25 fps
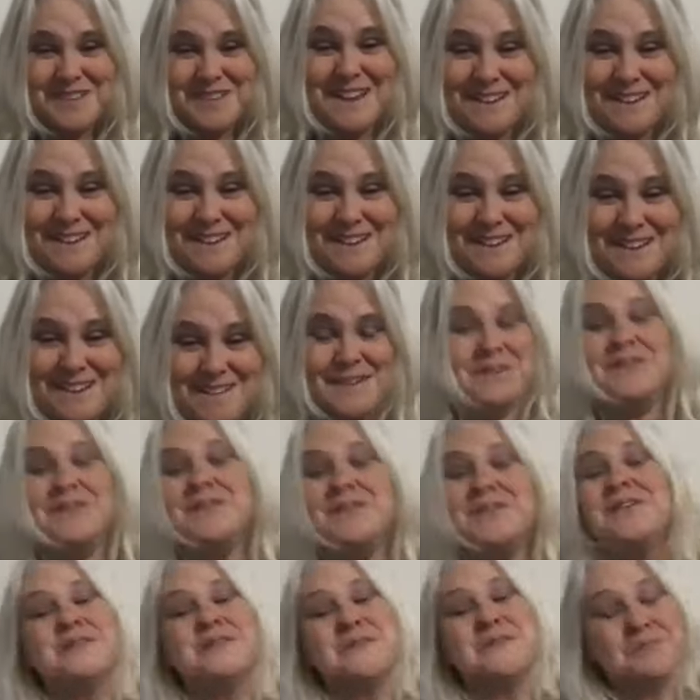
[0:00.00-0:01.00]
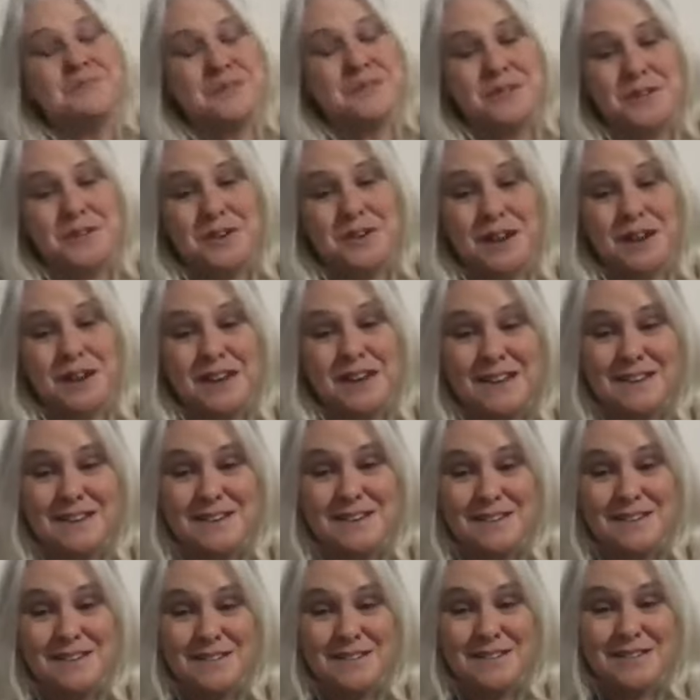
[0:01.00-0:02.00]
Right. All
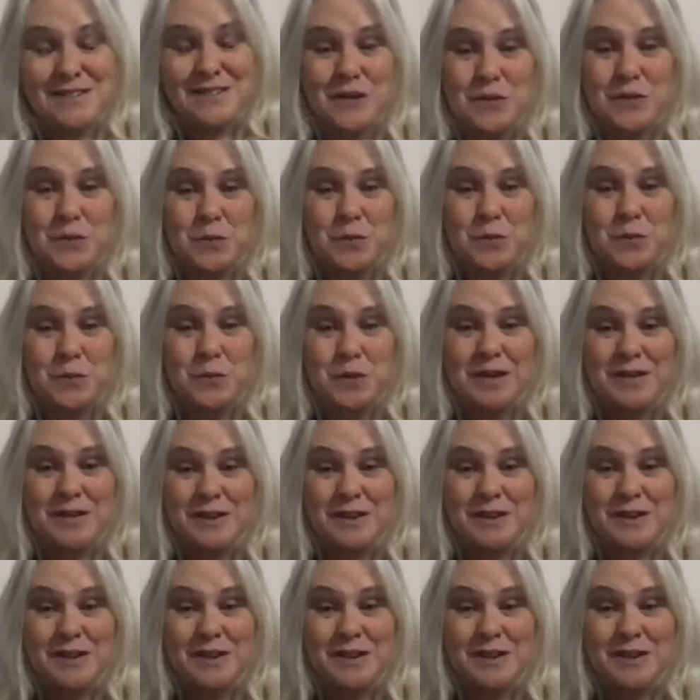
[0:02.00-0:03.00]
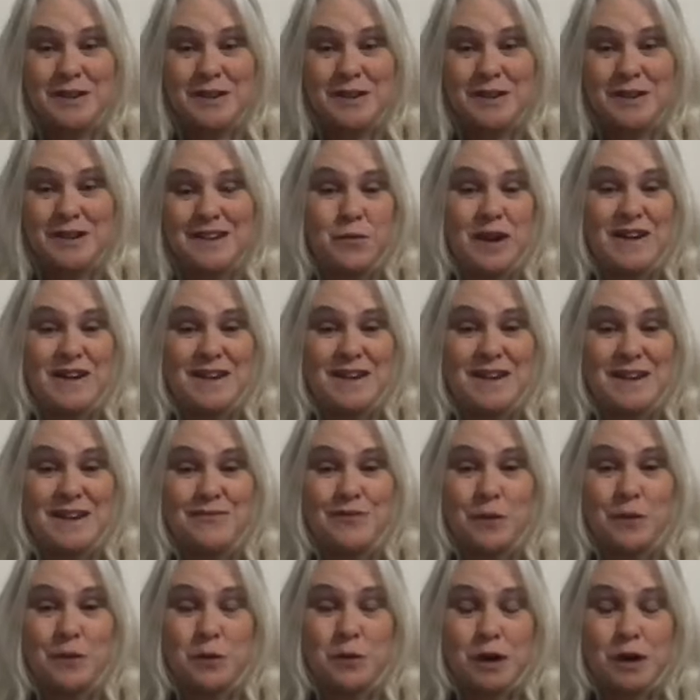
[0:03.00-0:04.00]
right. So we are going to get
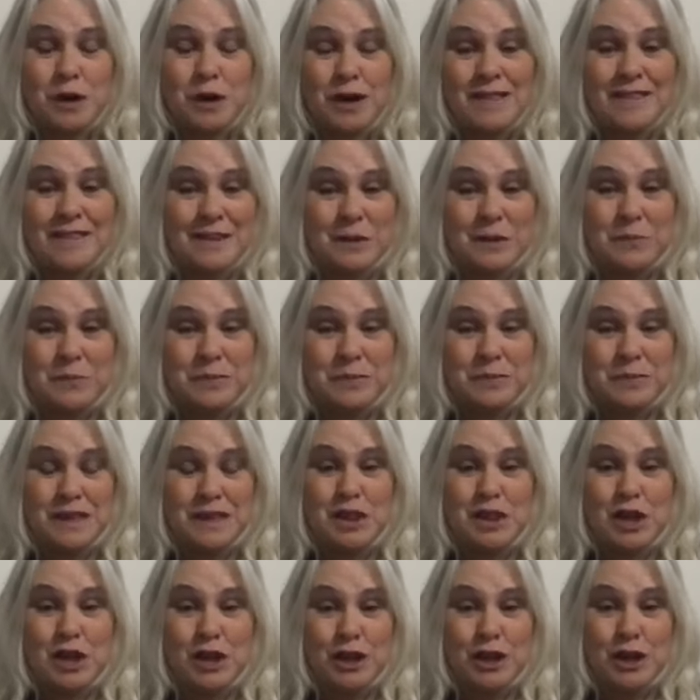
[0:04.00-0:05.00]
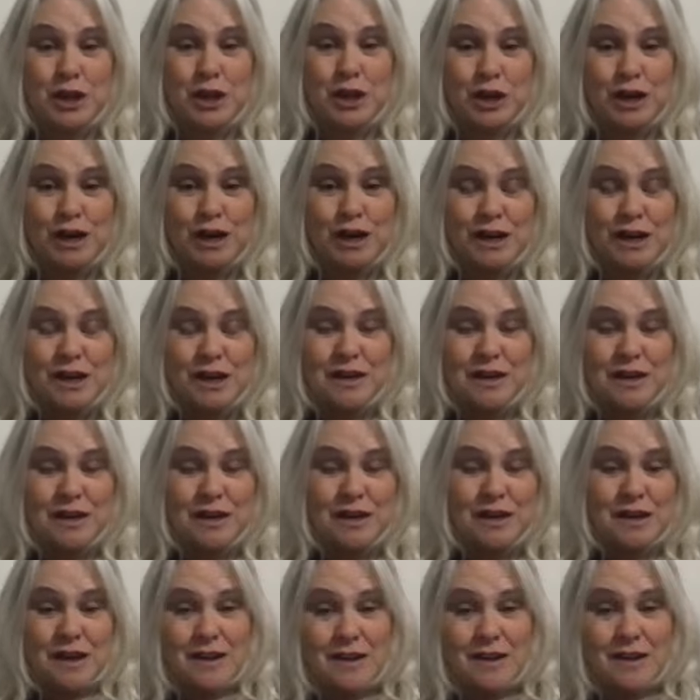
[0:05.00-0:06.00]
ready for a little bit longer
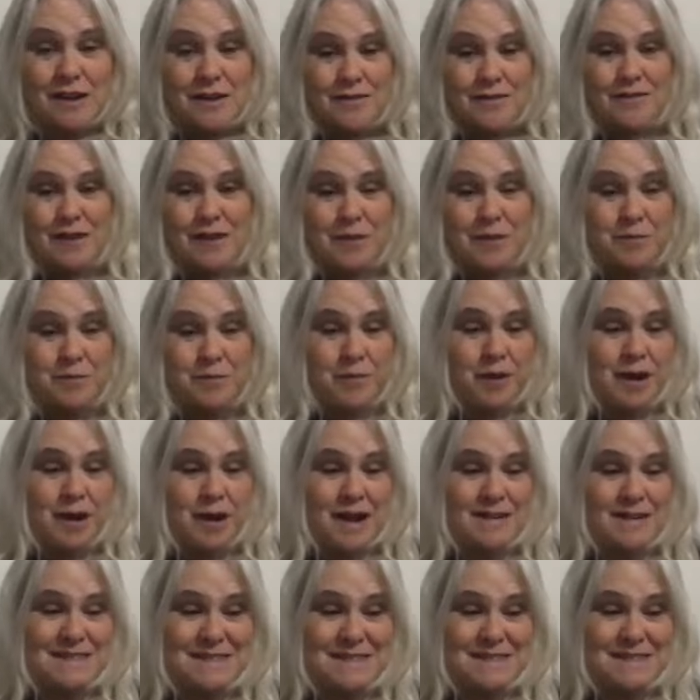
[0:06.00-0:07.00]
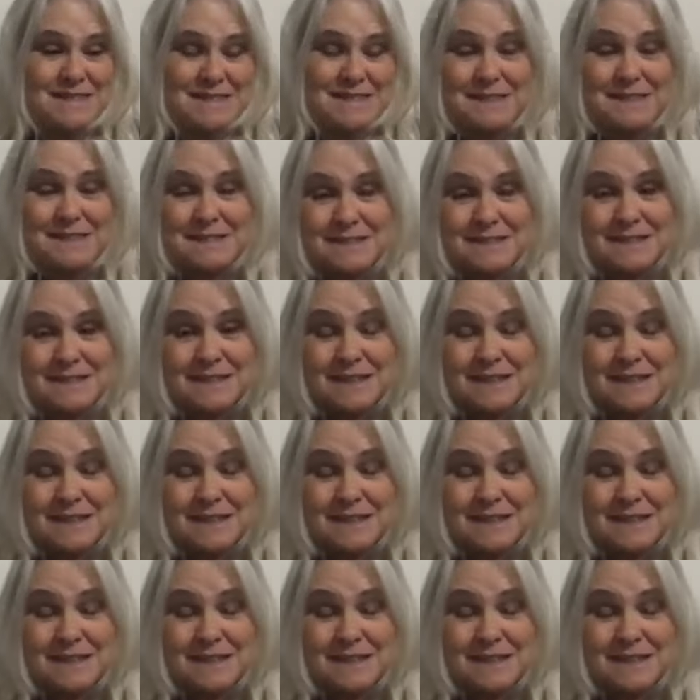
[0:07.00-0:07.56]
of a practice.